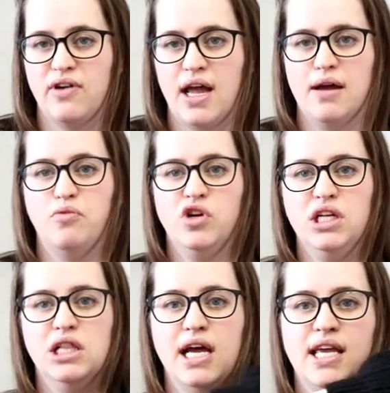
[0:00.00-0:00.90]
I am
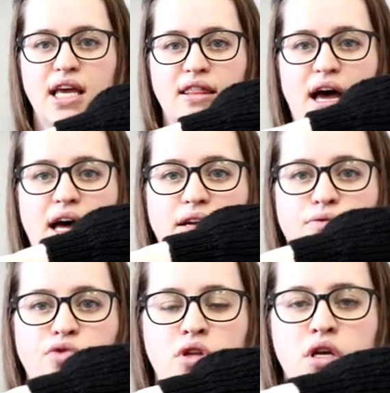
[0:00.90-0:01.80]
really liking that
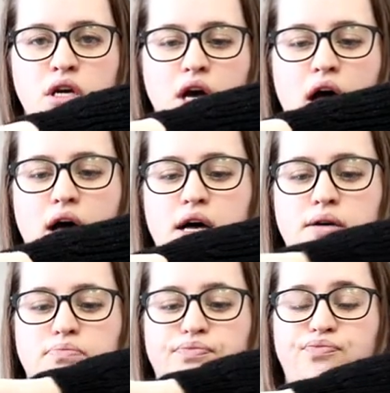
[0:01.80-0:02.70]

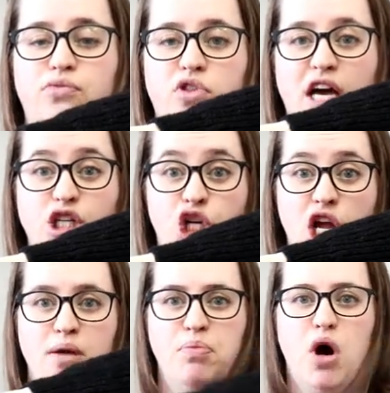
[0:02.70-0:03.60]
that shape